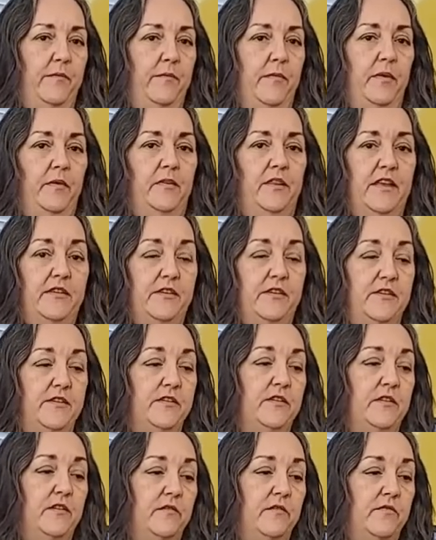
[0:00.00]
lessons
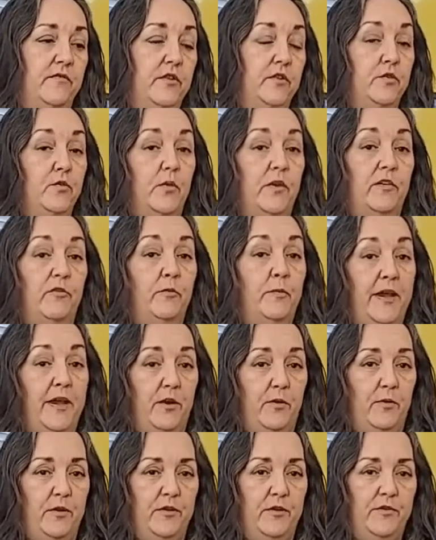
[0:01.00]
of the 12
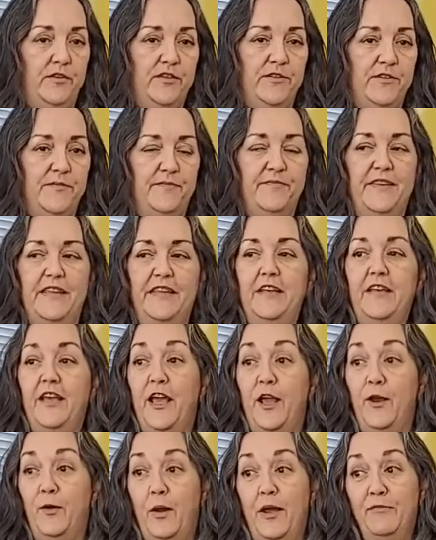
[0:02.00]
powers.
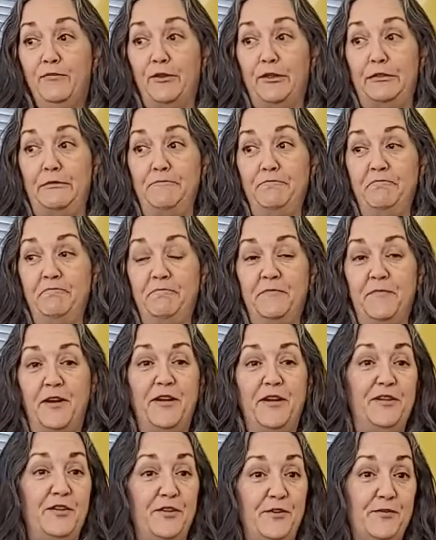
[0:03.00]
However, I
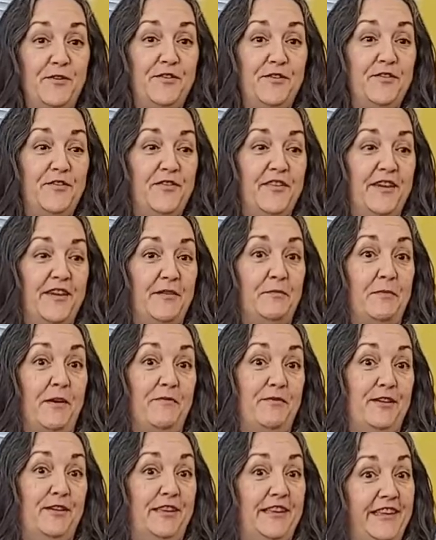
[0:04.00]
noticed that
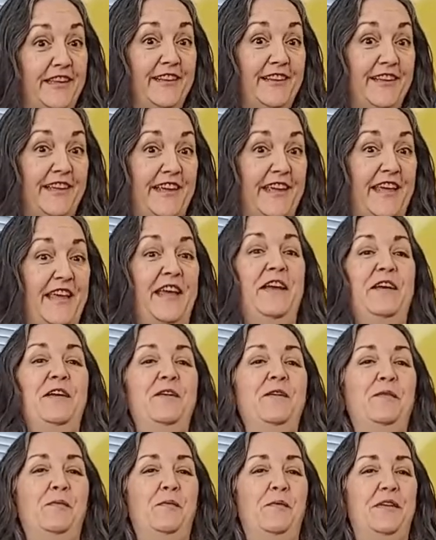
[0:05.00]
Reverend Lily
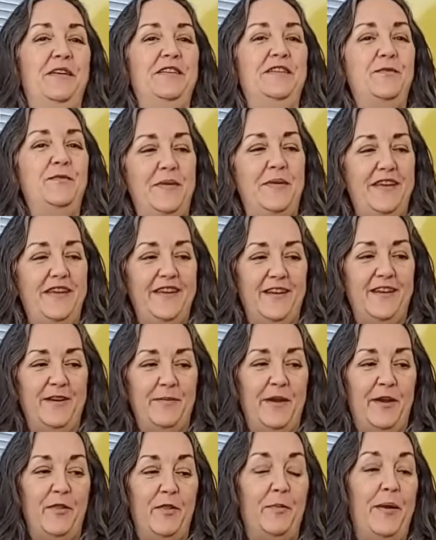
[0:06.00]
was speaking
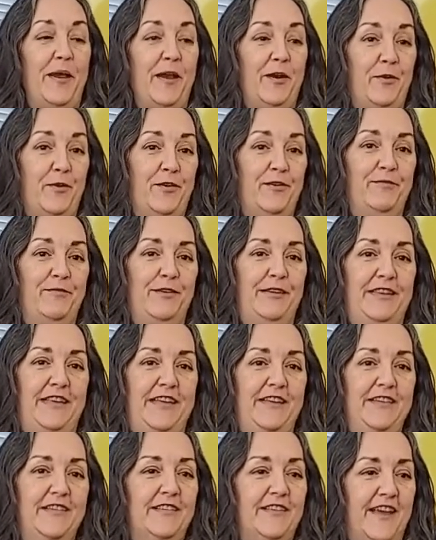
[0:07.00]
about the power of
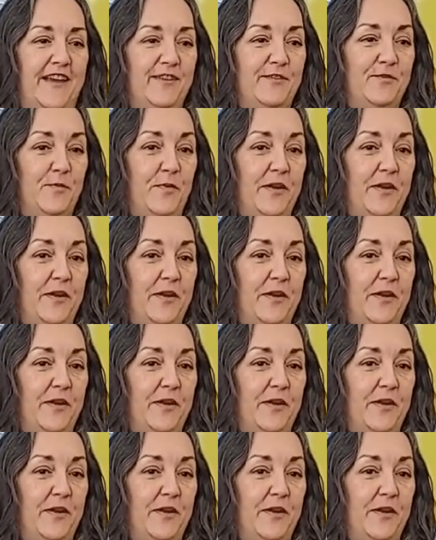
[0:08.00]
release last week.